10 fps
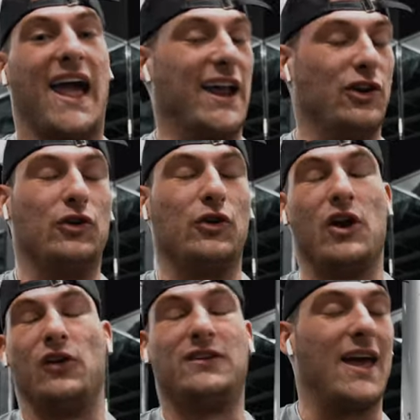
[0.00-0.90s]
and you do, you
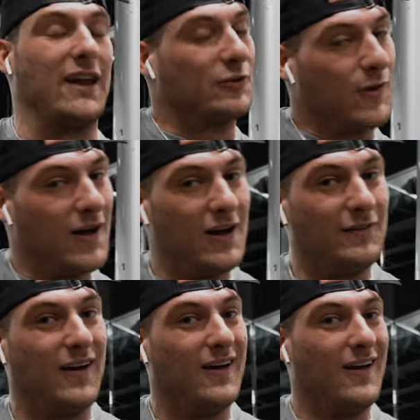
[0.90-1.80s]
know, ten to
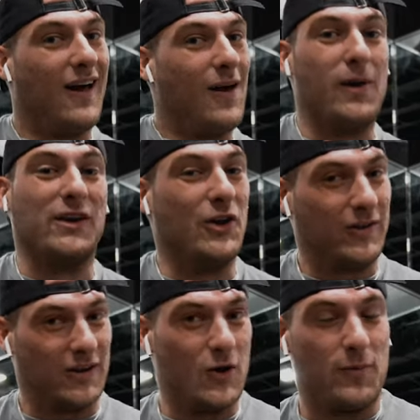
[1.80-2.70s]
twelve, but you know
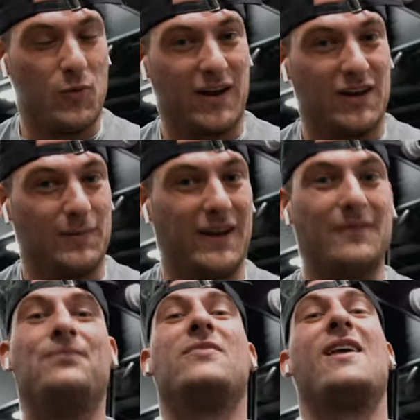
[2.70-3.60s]
you can go up a weight a little bit,
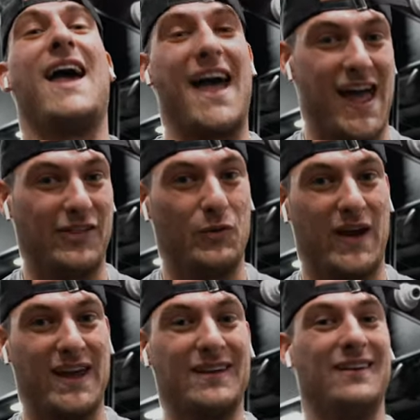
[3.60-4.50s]
add the
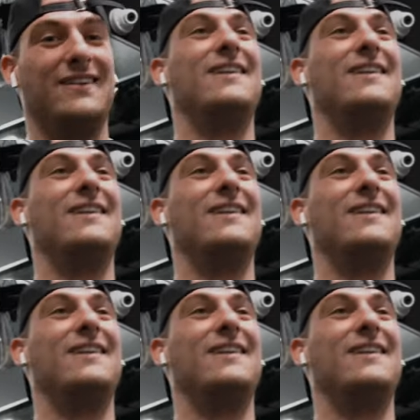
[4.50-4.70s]
weight,